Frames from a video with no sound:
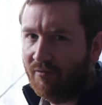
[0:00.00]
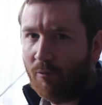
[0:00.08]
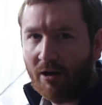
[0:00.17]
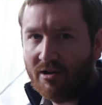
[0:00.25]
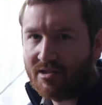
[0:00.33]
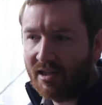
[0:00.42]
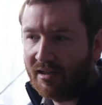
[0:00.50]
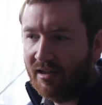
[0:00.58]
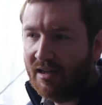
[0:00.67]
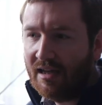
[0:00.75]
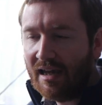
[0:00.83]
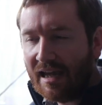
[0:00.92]
Whereas like
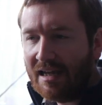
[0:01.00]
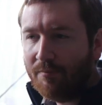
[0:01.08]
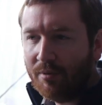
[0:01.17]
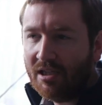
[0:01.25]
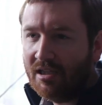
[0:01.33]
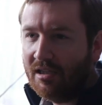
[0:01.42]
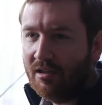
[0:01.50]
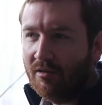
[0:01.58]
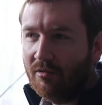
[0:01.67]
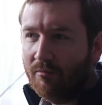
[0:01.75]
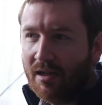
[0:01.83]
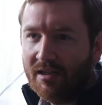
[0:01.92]
AP
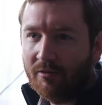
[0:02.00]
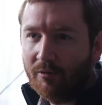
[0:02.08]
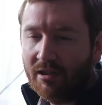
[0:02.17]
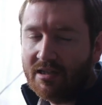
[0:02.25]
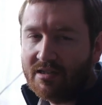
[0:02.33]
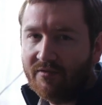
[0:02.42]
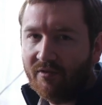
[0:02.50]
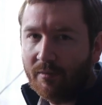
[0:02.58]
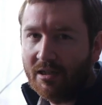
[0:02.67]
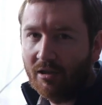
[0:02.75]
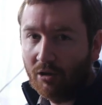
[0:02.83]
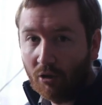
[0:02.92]
made it real easy for
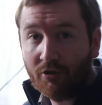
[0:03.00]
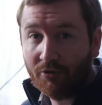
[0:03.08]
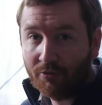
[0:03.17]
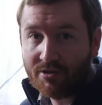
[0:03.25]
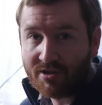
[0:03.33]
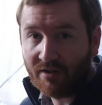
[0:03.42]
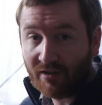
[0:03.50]
me to look through the stuff.